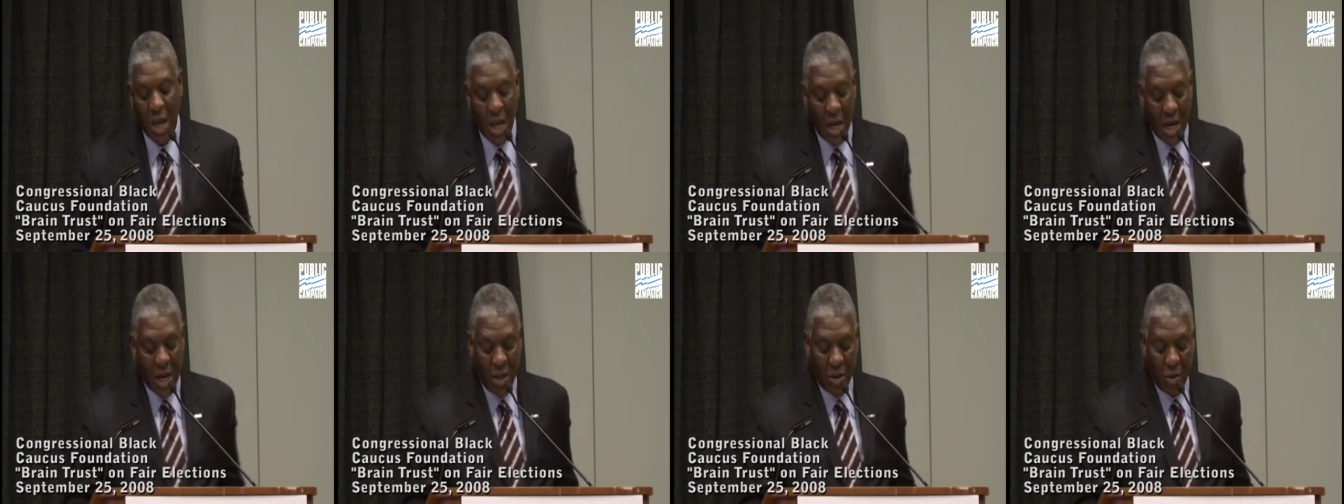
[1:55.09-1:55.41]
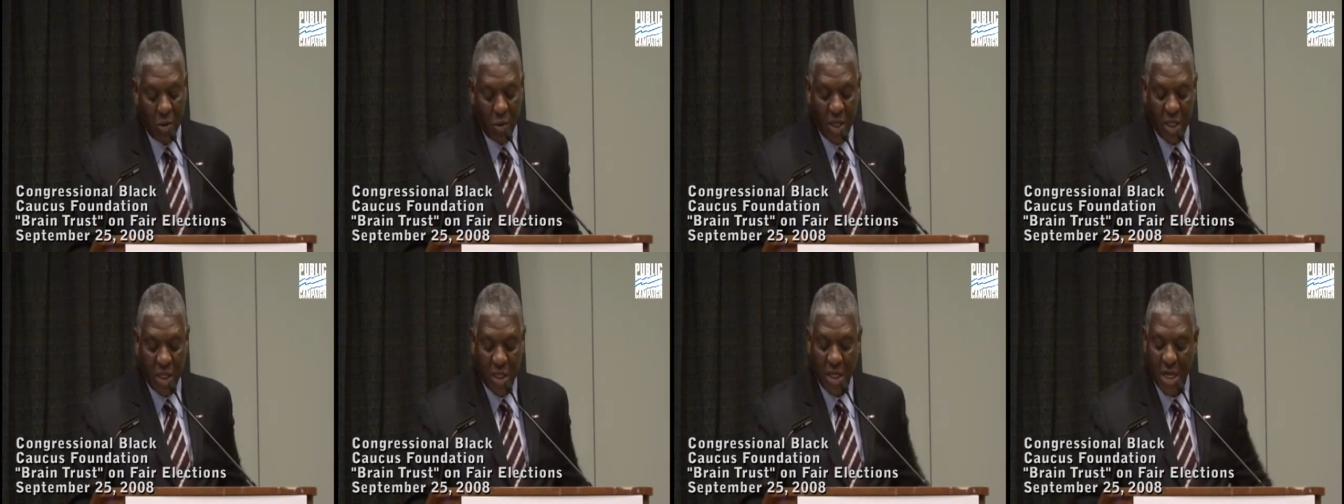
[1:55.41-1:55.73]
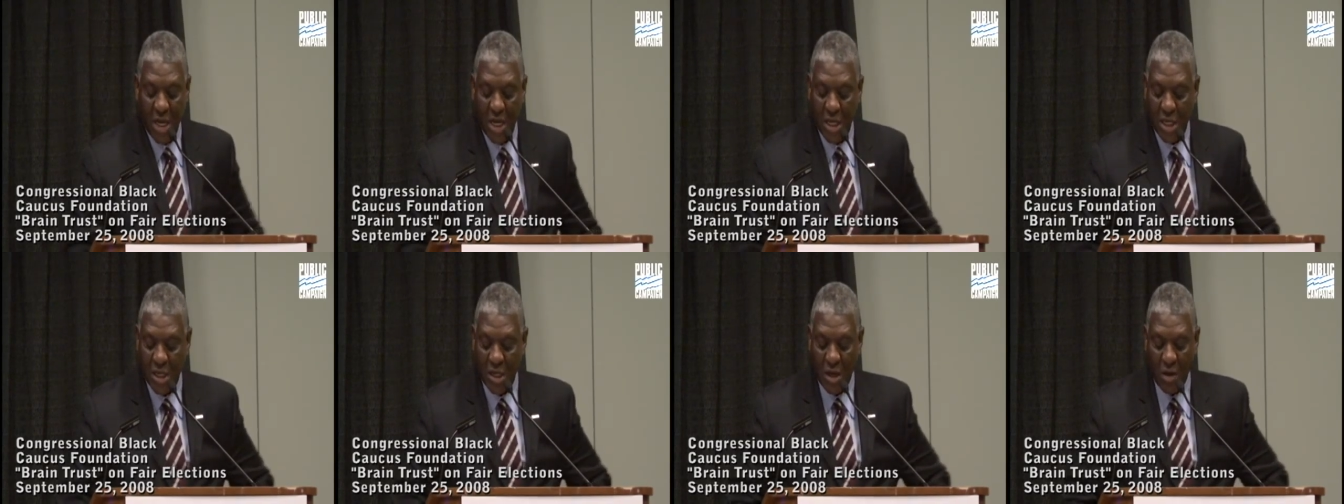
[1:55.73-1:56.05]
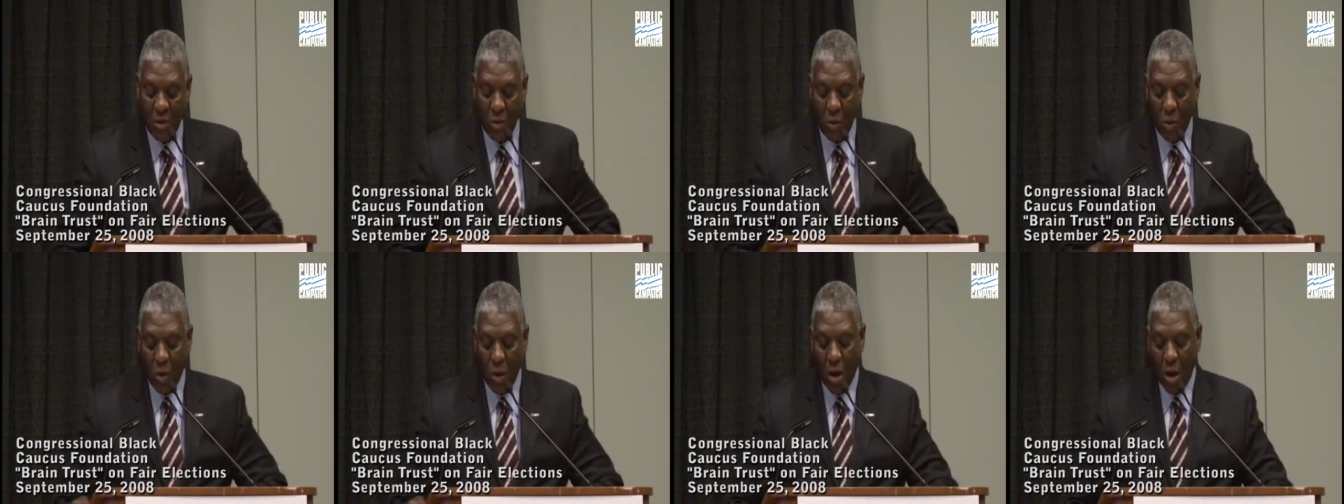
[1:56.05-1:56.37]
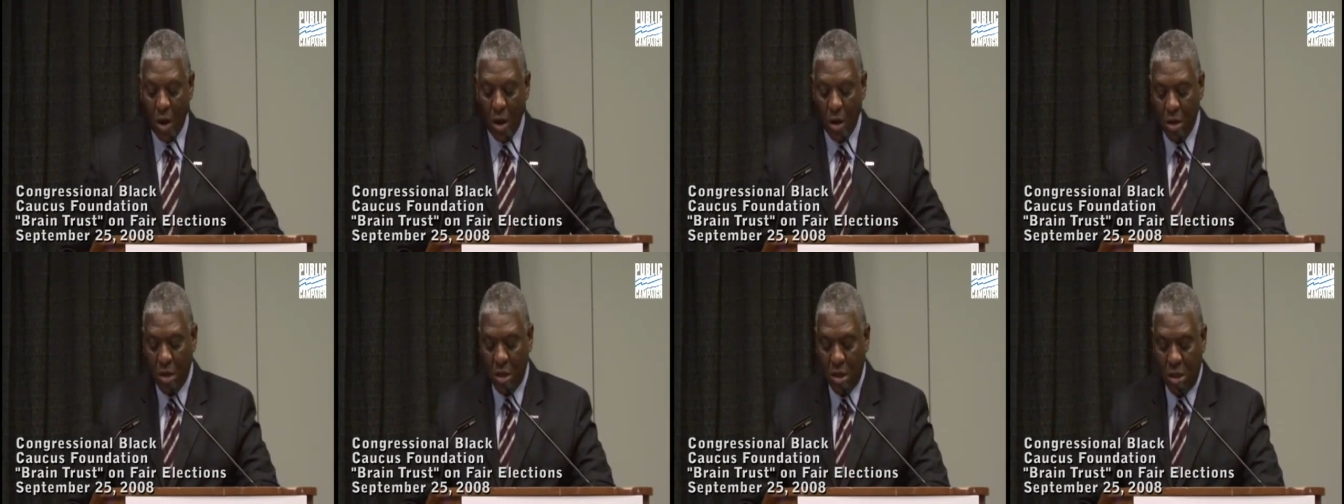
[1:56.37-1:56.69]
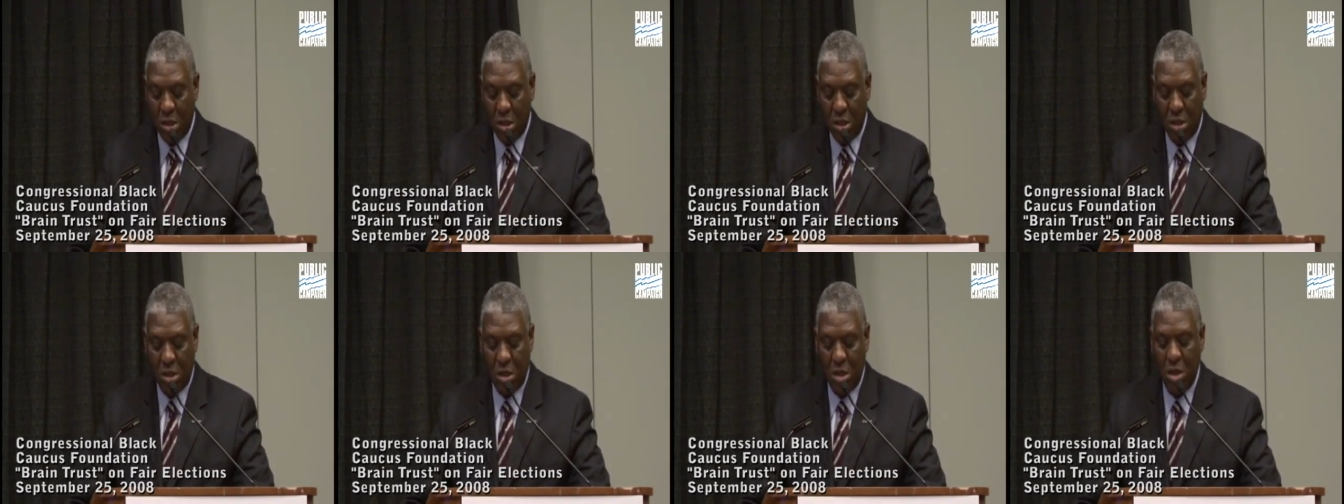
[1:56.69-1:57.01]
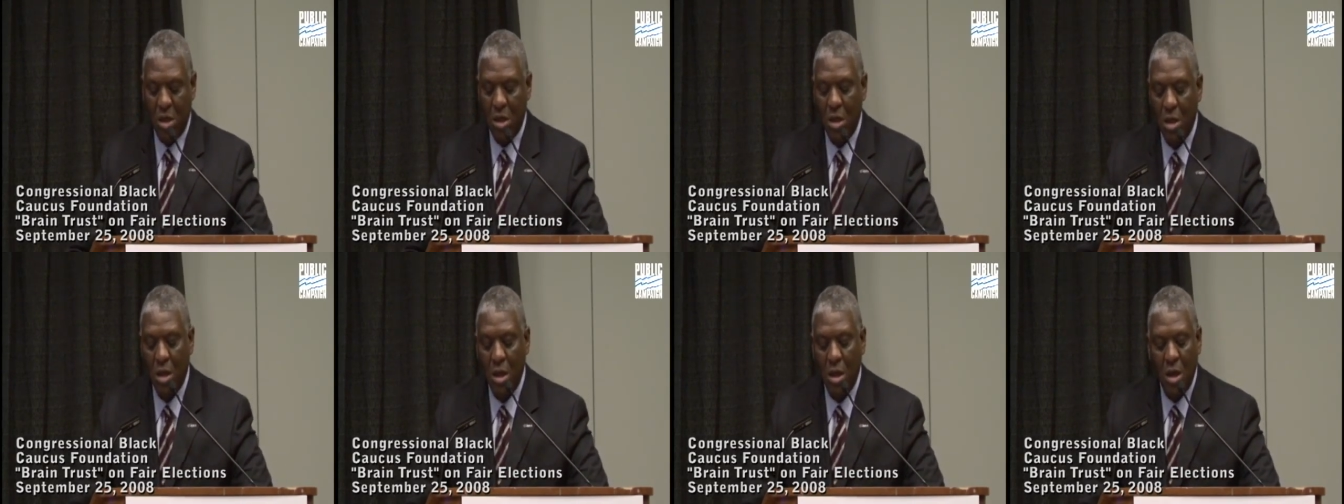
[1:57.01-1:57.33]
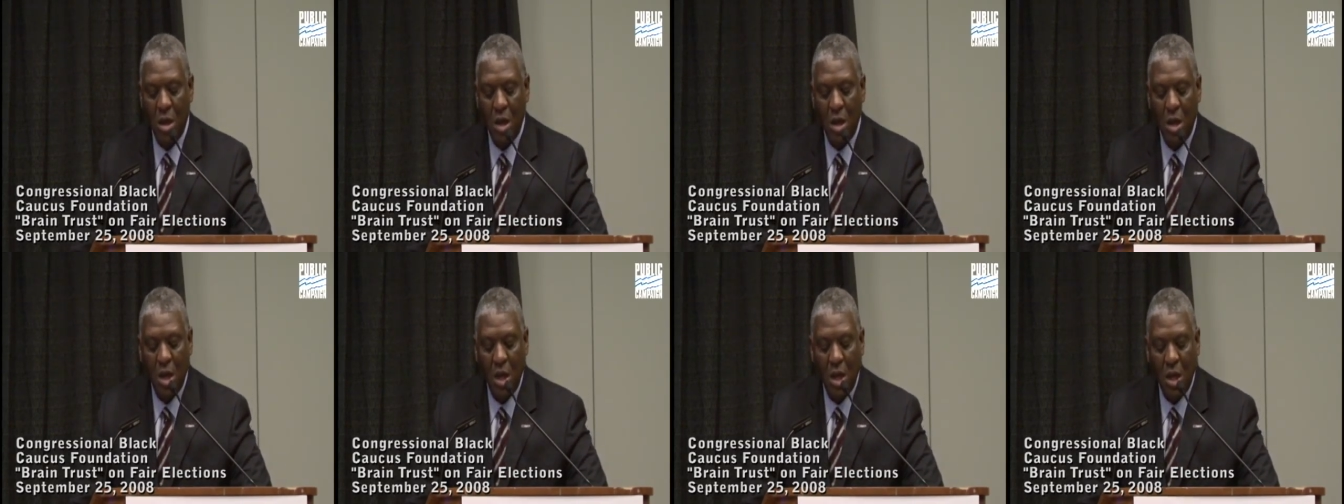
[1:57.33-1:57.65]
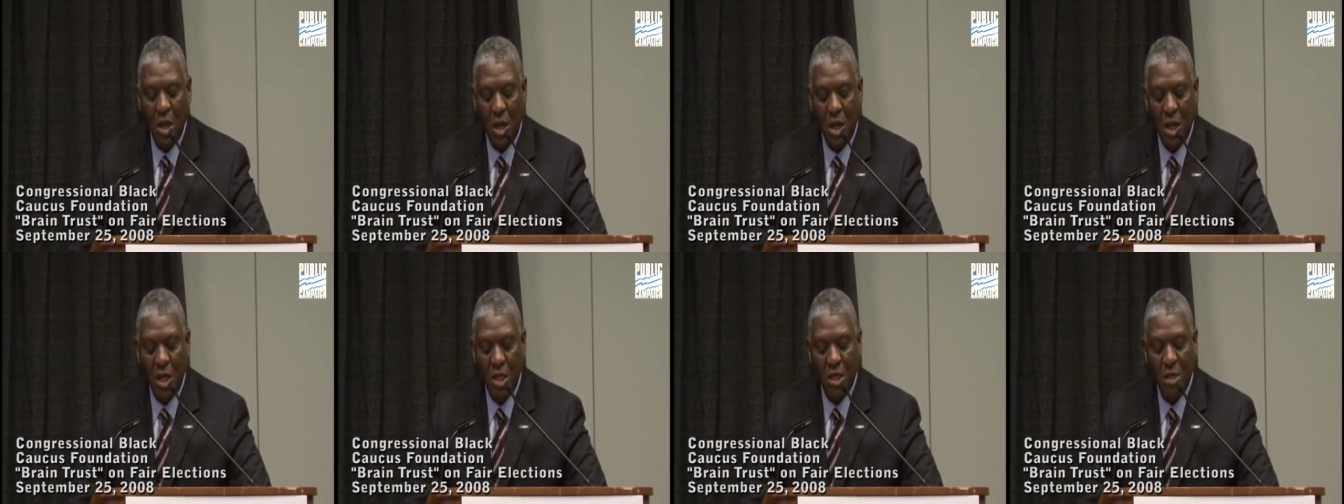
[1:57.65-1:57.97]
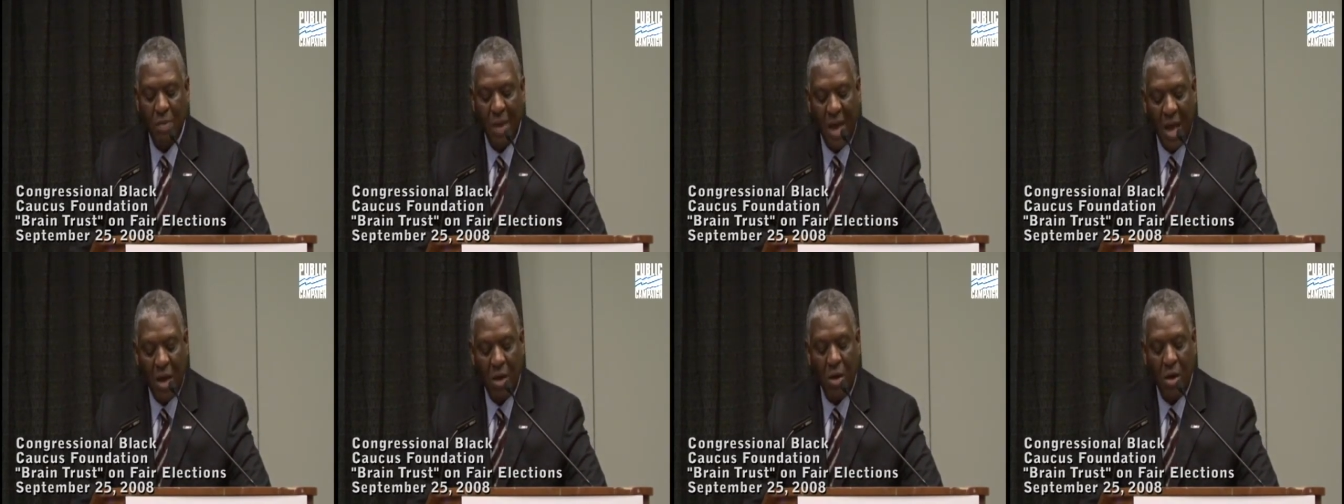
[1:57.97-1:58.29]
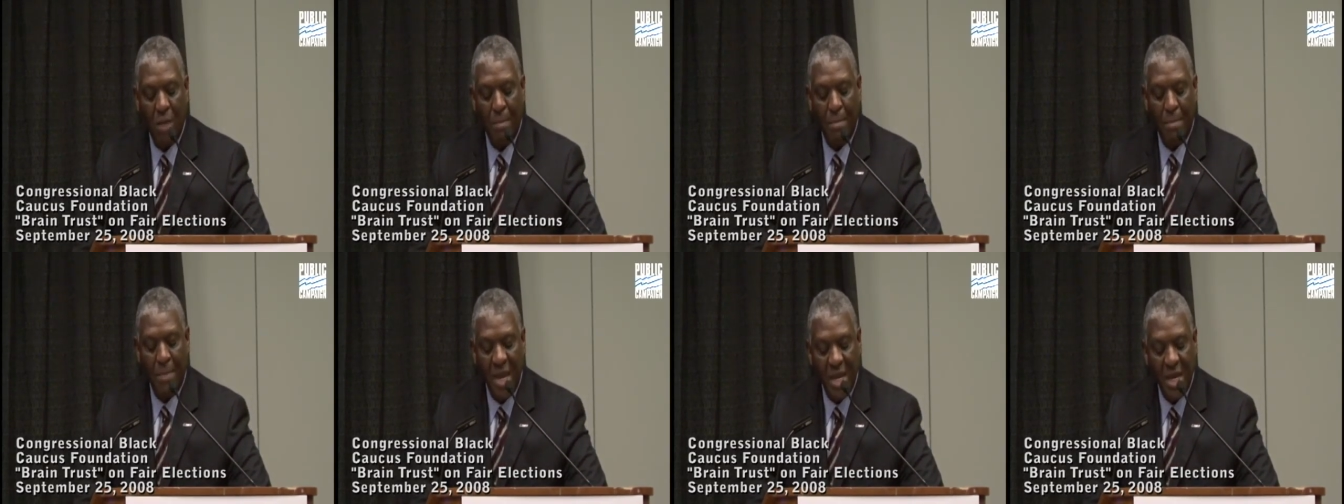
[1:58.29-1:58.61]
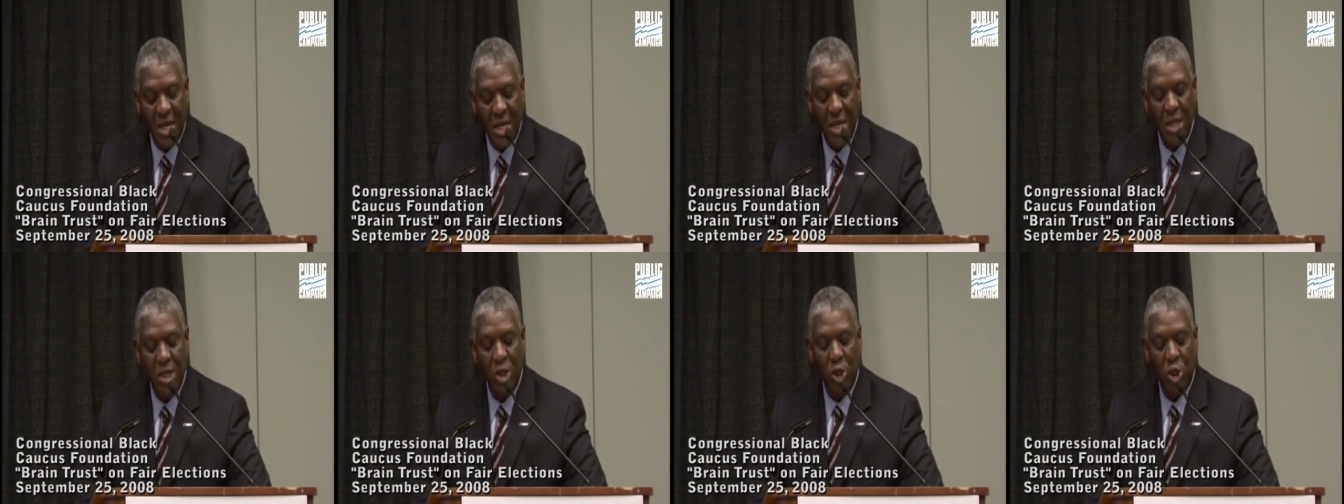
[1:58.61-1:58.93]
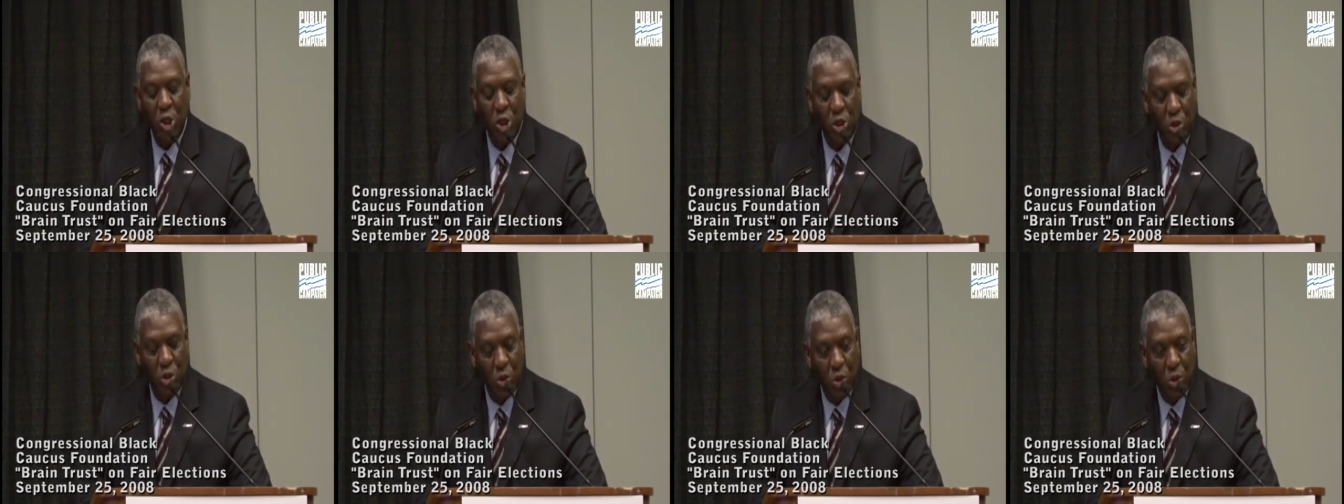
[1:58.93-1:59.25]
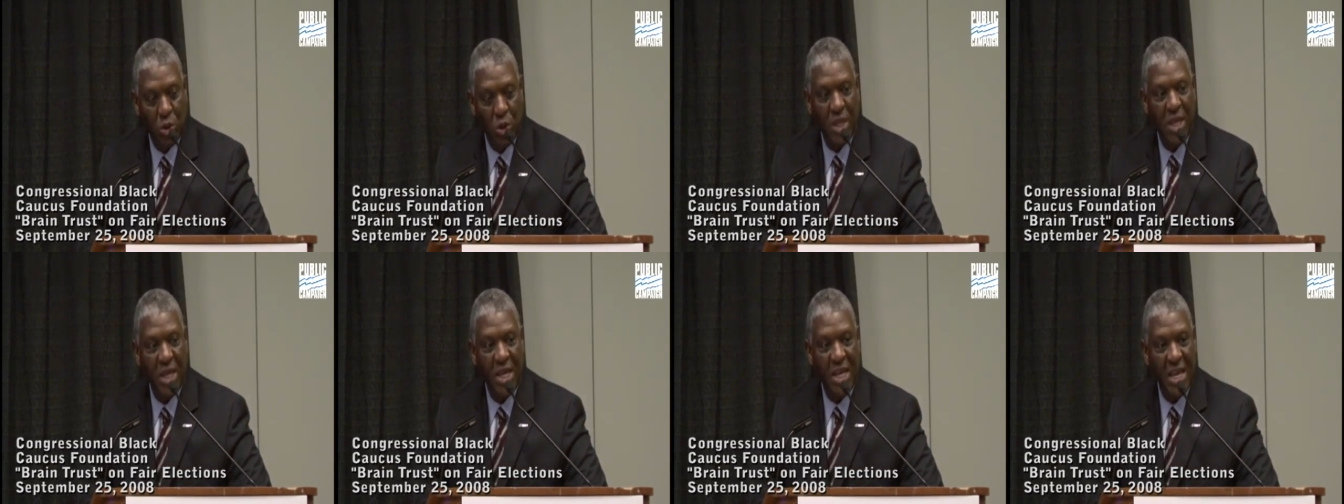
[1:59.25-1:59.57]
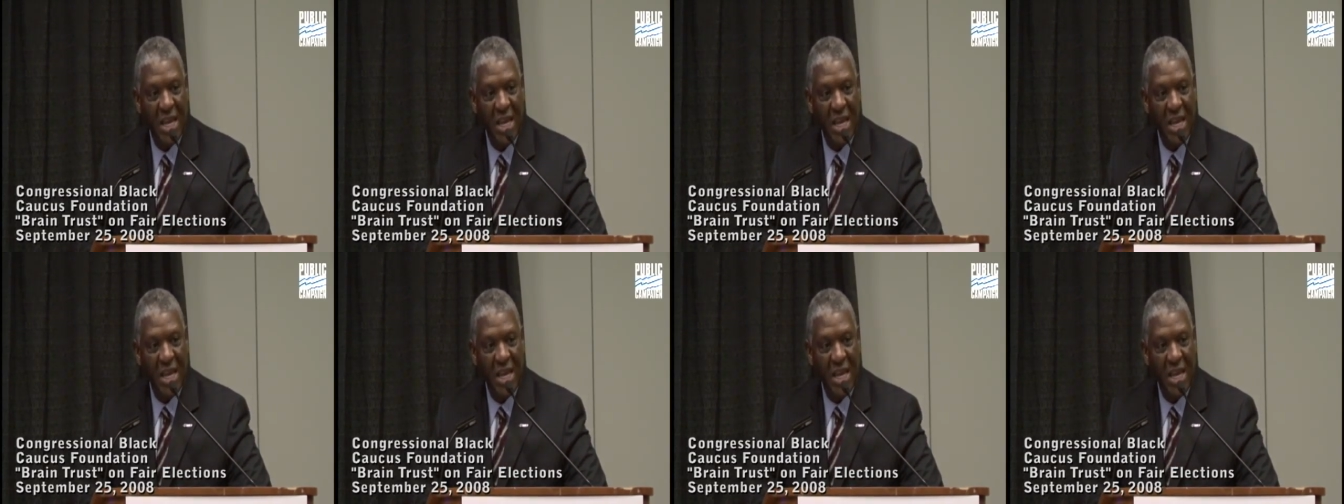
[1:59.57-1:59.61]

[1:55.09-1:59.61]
and the rest of that stuff walks is about making sure that